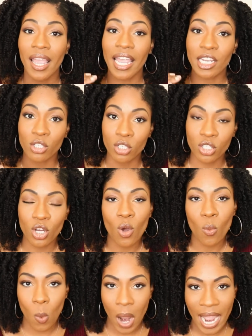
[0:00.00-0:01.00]
and to
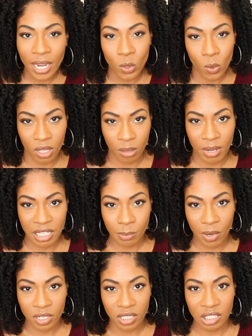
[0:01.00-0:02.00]
show why you are the best
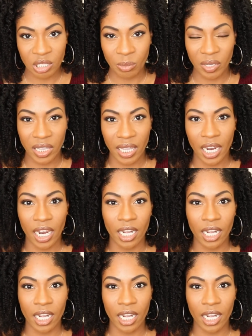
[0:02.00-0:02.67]
person to be there.